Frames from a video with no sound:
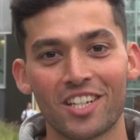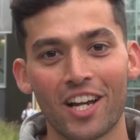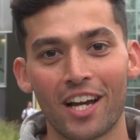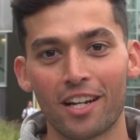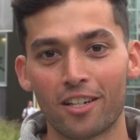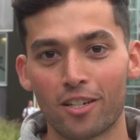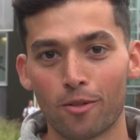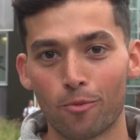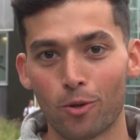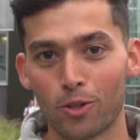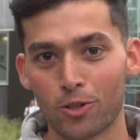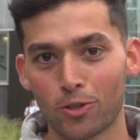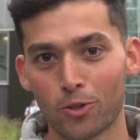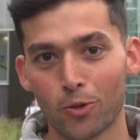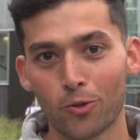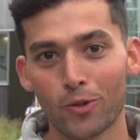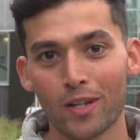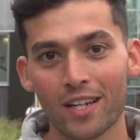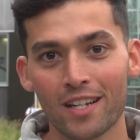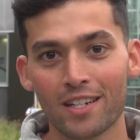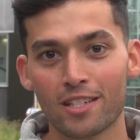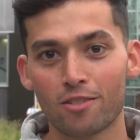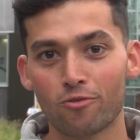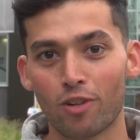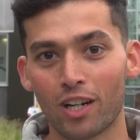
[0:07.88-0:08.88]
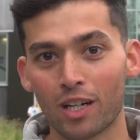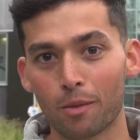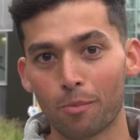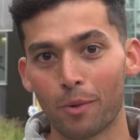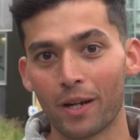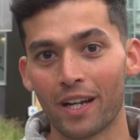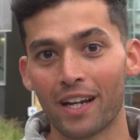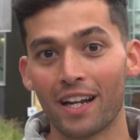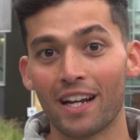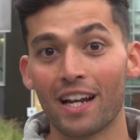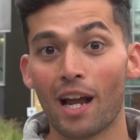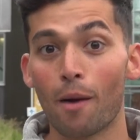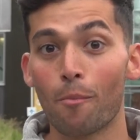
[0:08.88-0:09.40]
chat to Watsonians
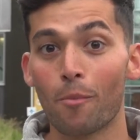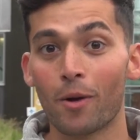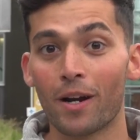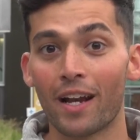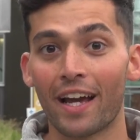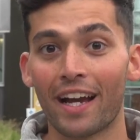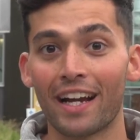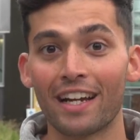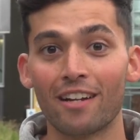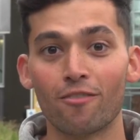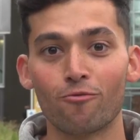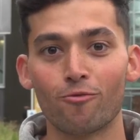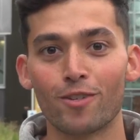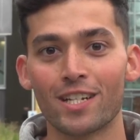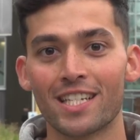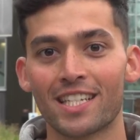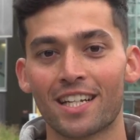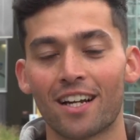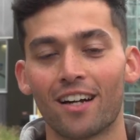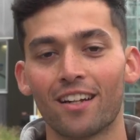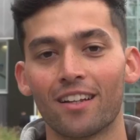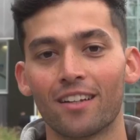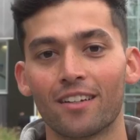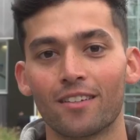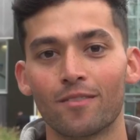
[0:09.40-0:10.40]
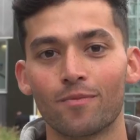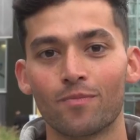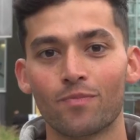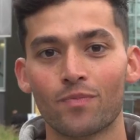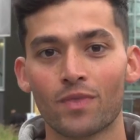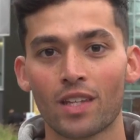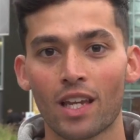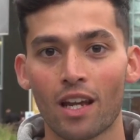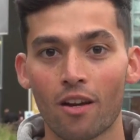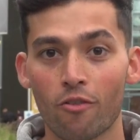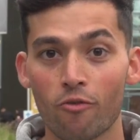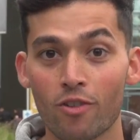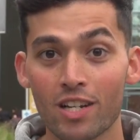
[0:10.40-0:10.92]
rugby number 9, Reiss Cullen.
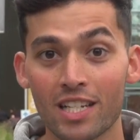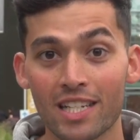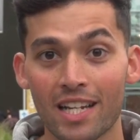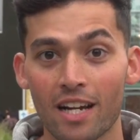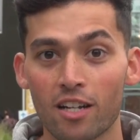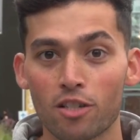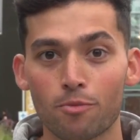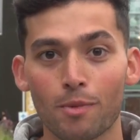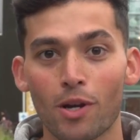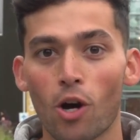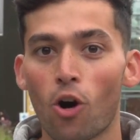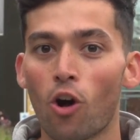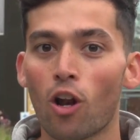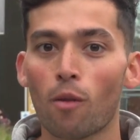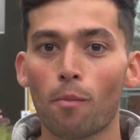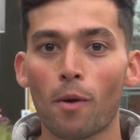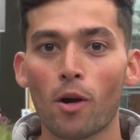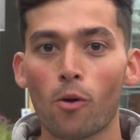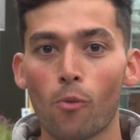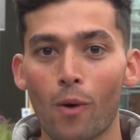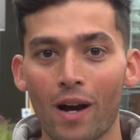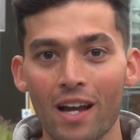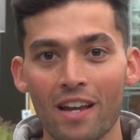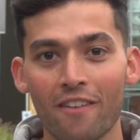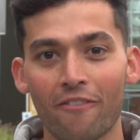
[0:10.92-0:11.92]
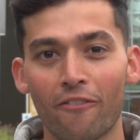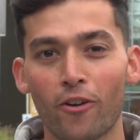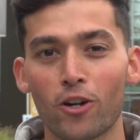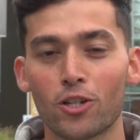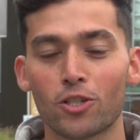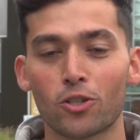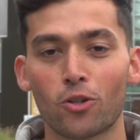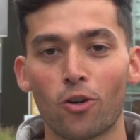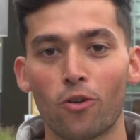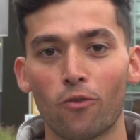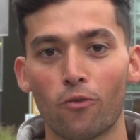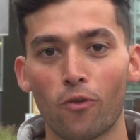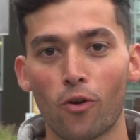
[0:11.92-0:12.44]
Reiss tells me all about why he first
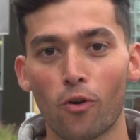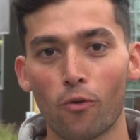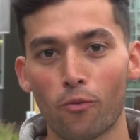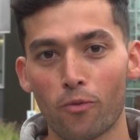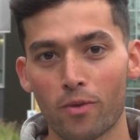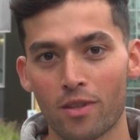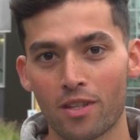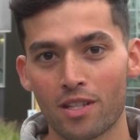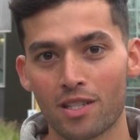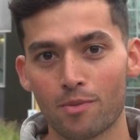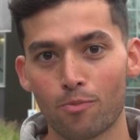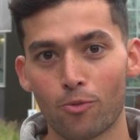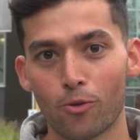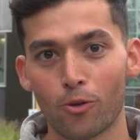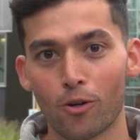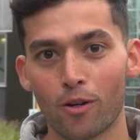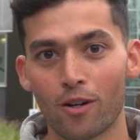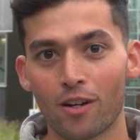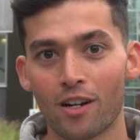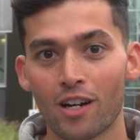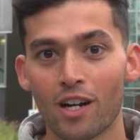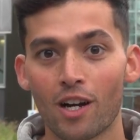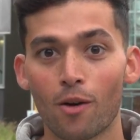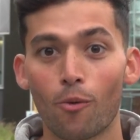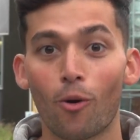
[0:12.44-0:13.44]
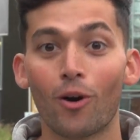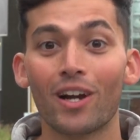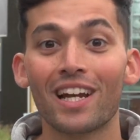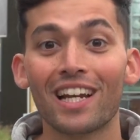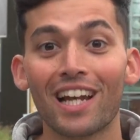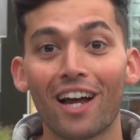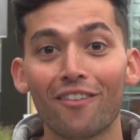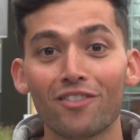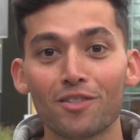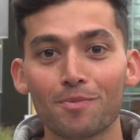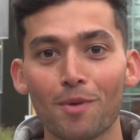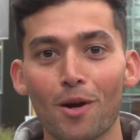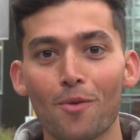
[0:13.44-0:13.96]
got involved with the sport, what he
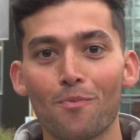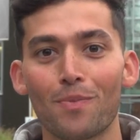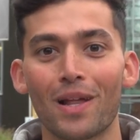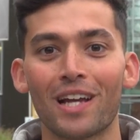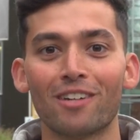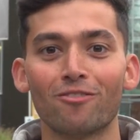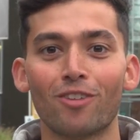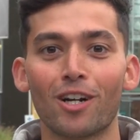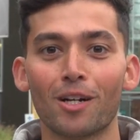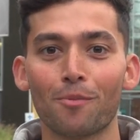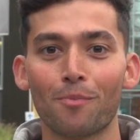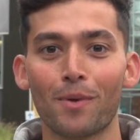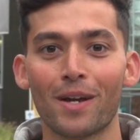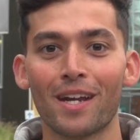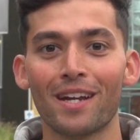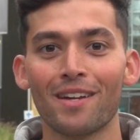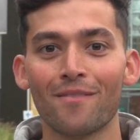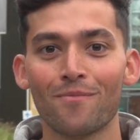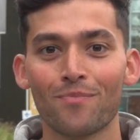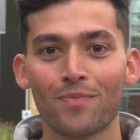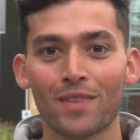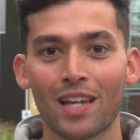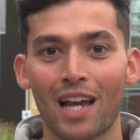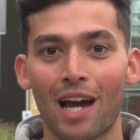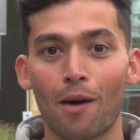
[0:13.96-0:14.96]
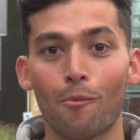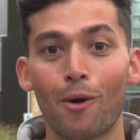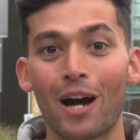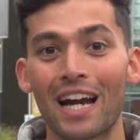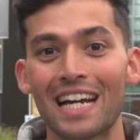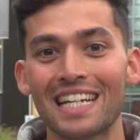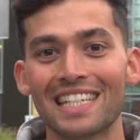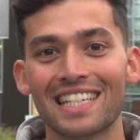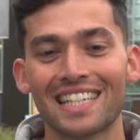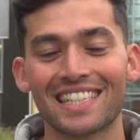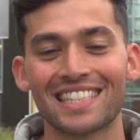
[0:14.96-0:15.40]
loves about playing rugby, and why he's